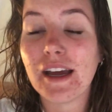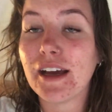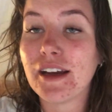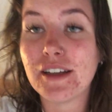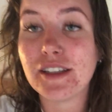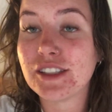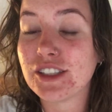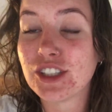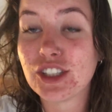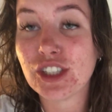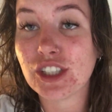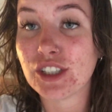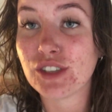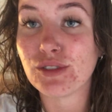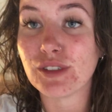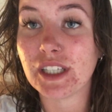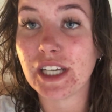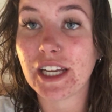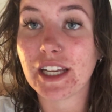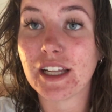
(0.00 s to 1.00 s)
it's
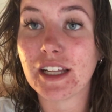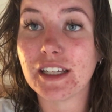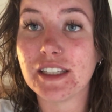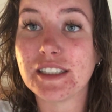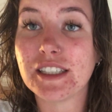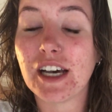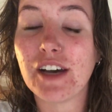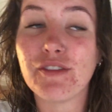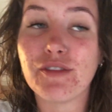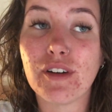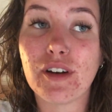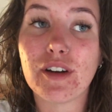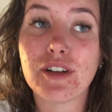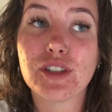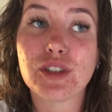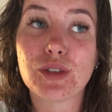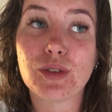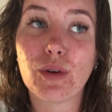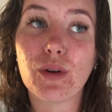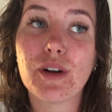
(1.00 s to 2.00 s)
just ridiculous. I've
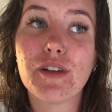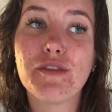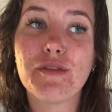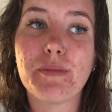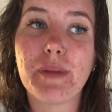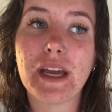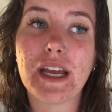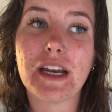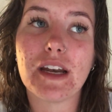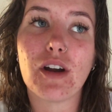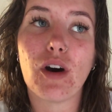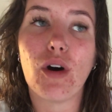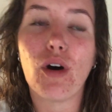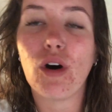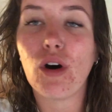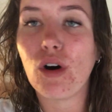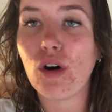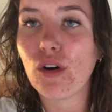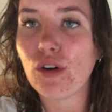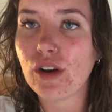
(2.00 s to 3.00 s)
sort of been
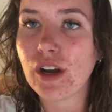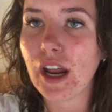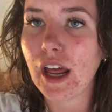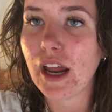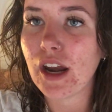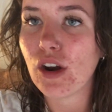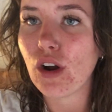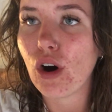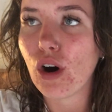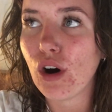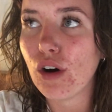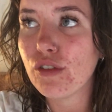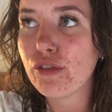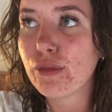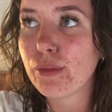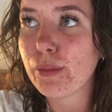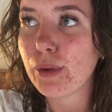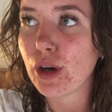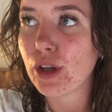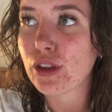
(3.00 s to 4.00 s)
on and
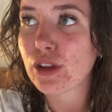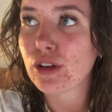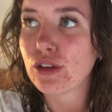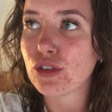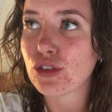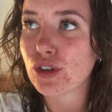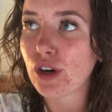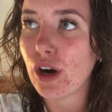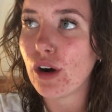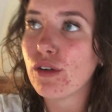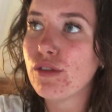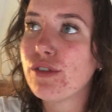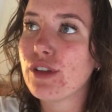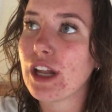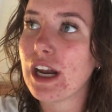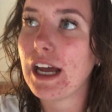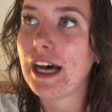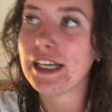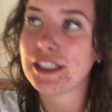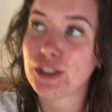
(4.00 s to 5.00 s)
off birth control for
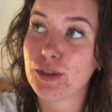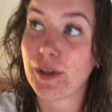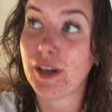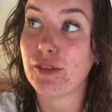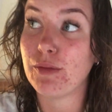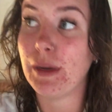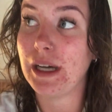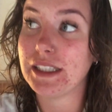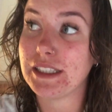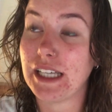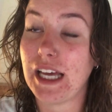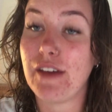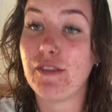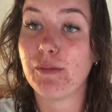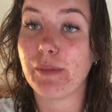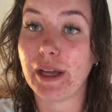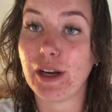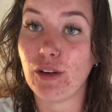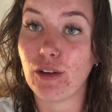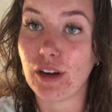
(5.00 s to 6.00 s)
the last 12 months. I
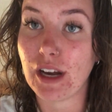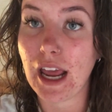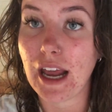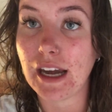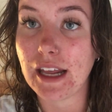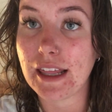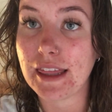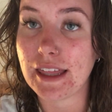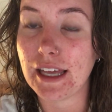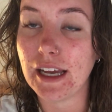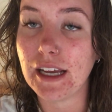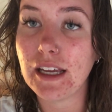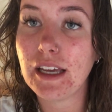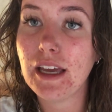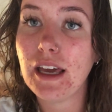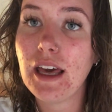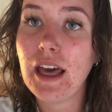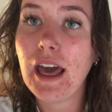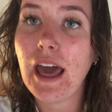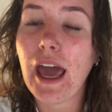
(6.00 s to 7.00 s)
haven't been on
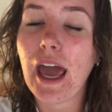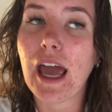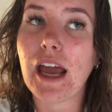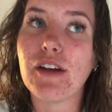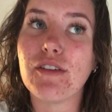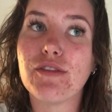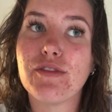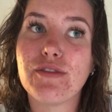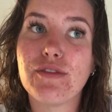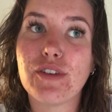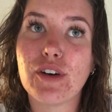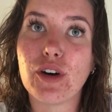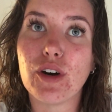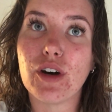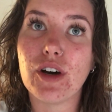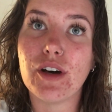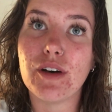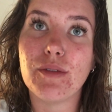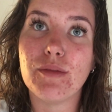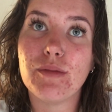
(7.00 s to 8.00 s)
anything. And
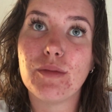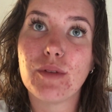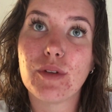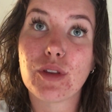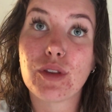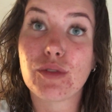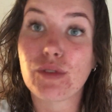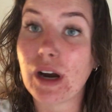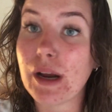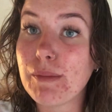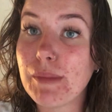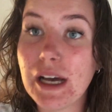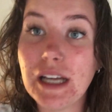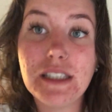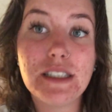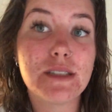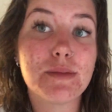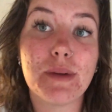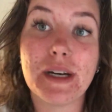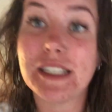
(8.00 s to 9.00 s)
for three
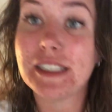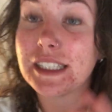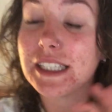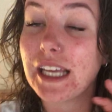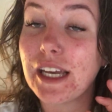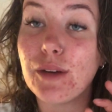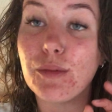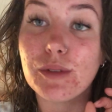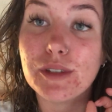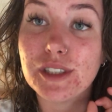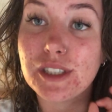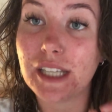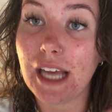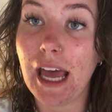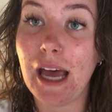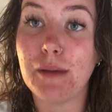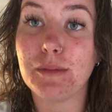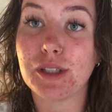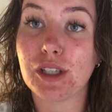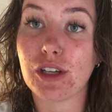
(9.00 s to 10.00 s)
months, my skin was
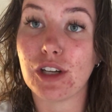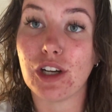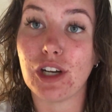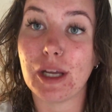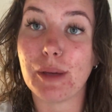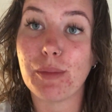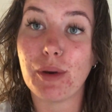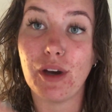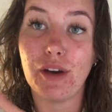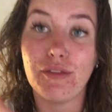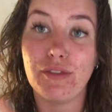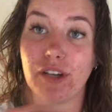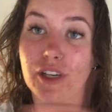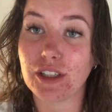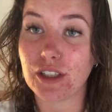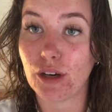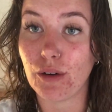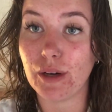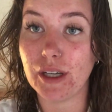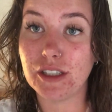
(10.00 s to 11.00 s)
absolutely
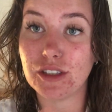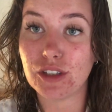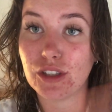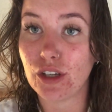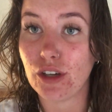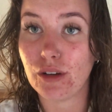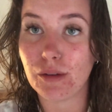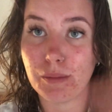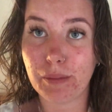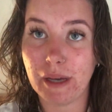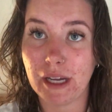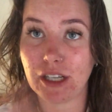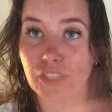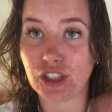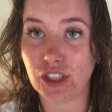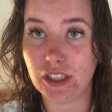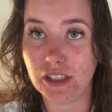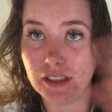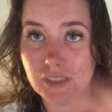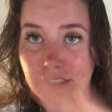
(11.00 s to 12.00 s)
perfect. I'll insert
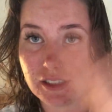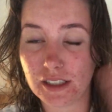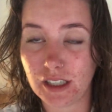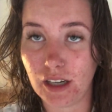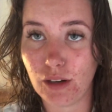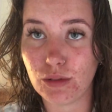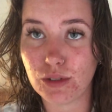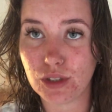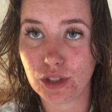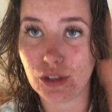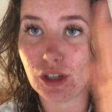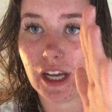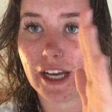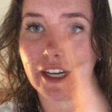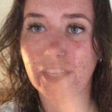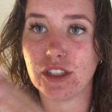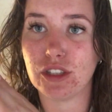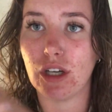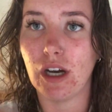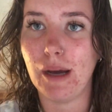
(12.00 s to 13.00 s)
pictures, I'll do
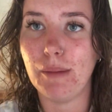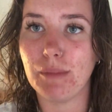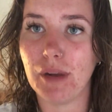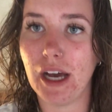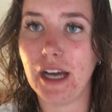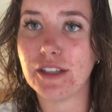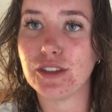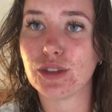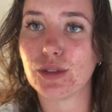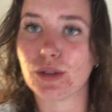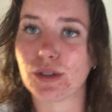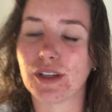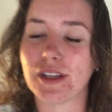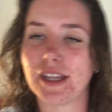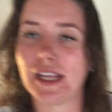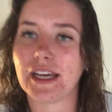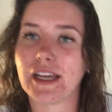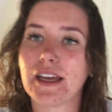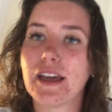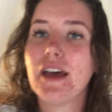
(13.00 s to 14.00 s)
like a timeline sort of
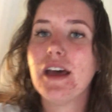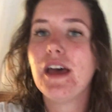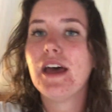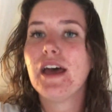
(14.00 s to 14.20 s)
thing.